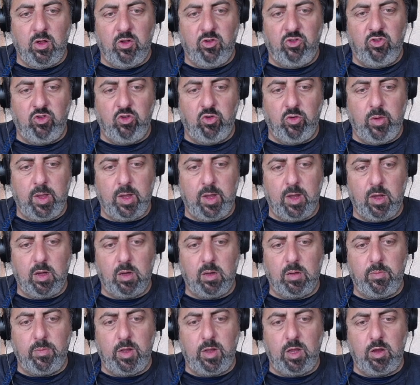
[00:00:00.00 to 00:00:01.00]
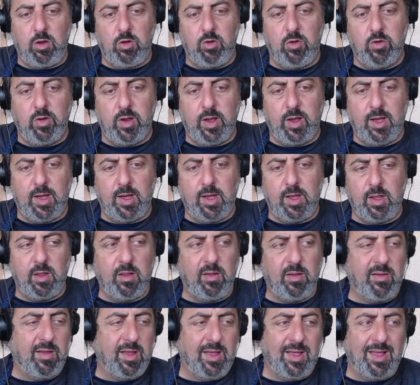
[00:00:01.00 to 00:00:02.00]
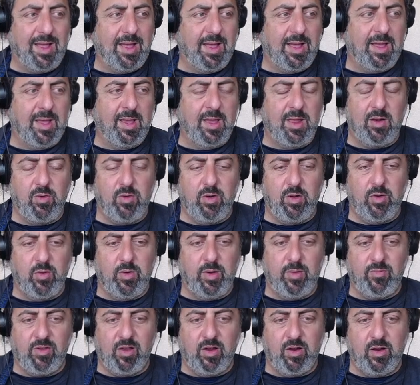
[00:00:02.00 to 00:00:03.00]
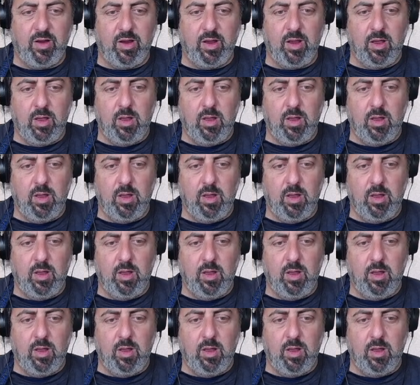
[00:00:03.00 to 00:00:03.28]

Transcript: chewing gum in your eye. I don't know. I'm sorry.